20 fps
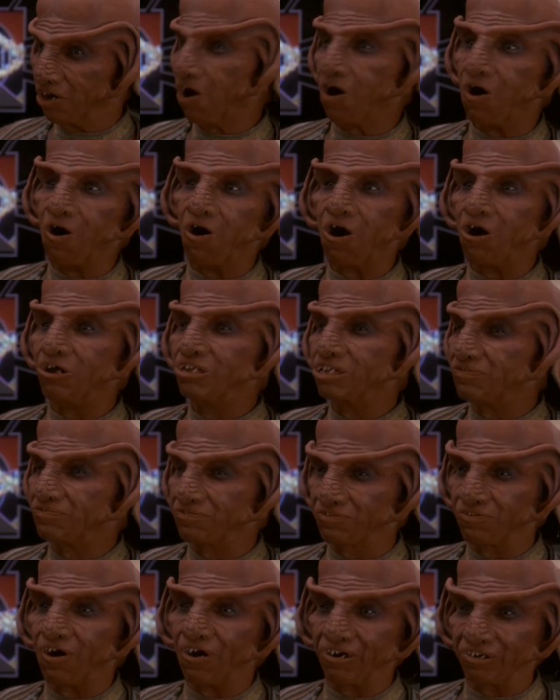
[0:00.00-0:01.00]
All of
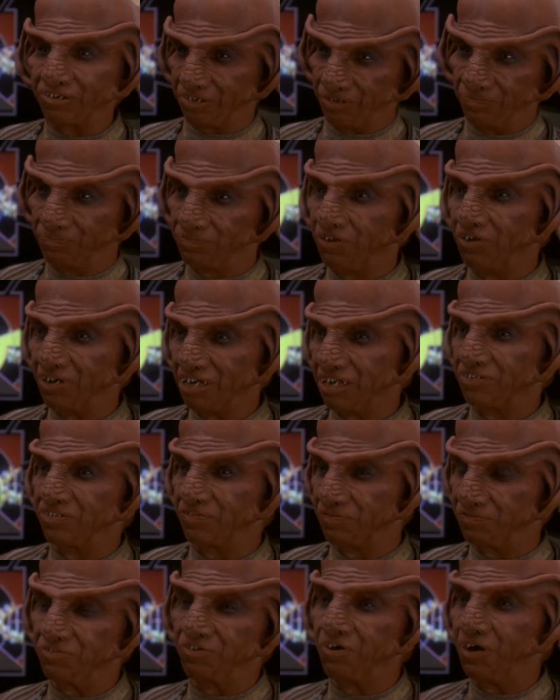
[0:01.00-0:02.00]
Quark's employees
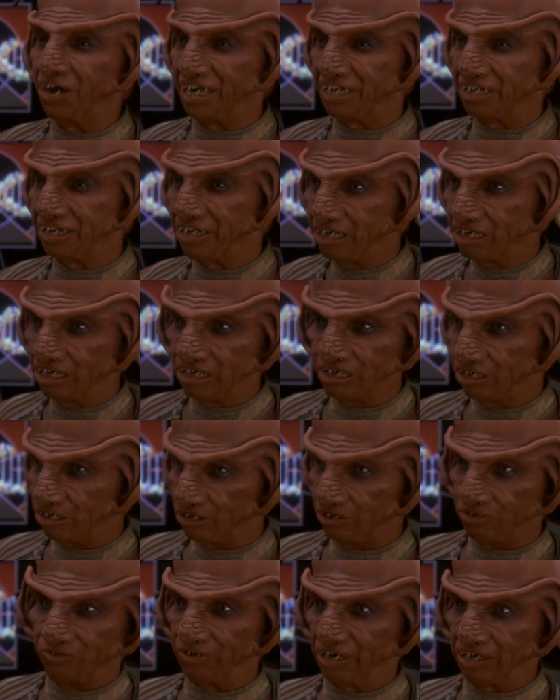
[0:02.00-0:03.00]
have joined.
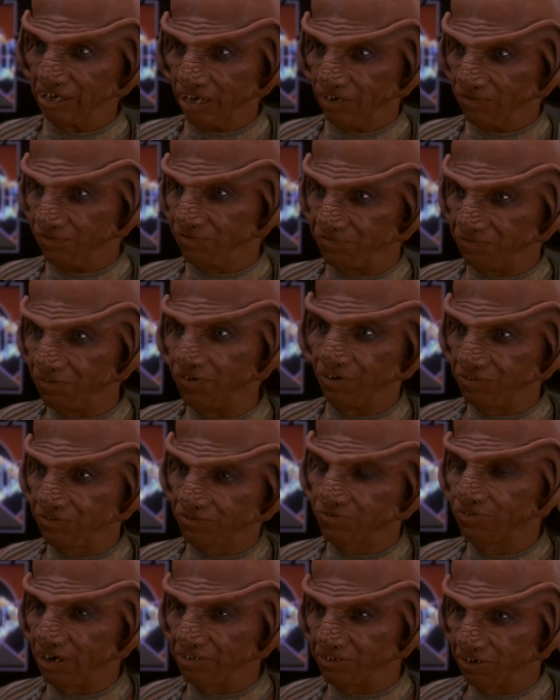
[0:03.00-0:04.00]
We're gonna force
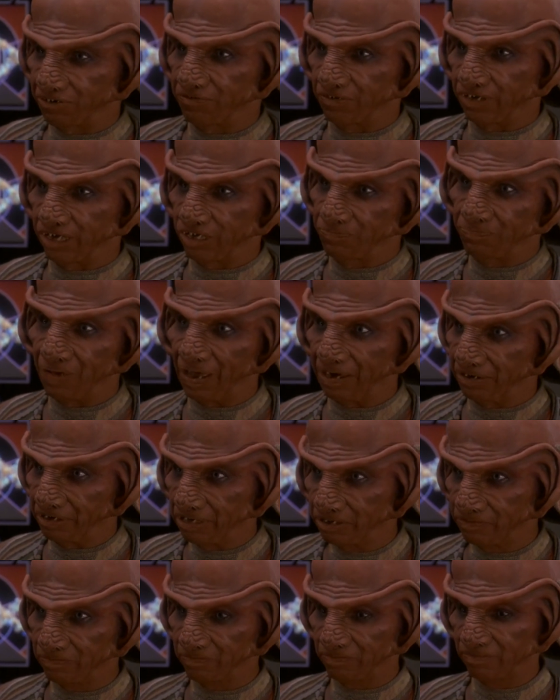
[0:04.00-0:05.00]
Quark to treat us better.
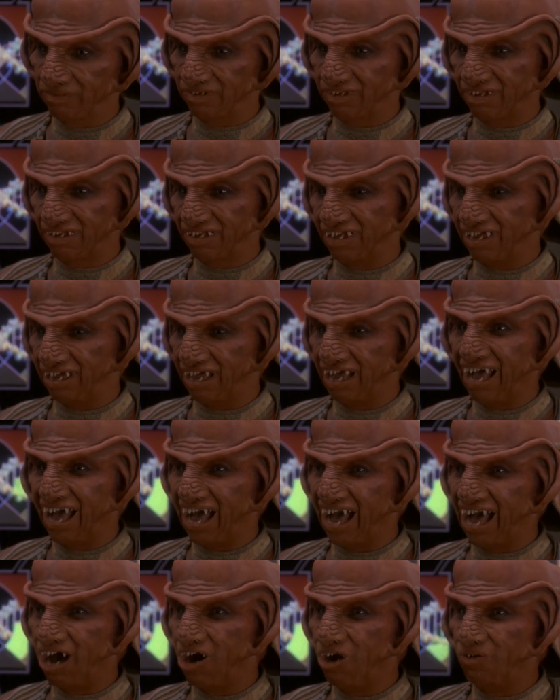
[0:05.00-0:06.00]

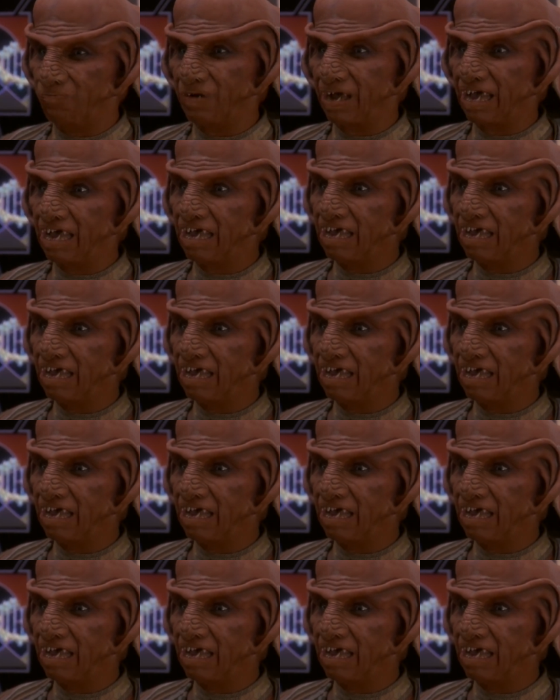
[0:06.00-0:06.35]
I hope.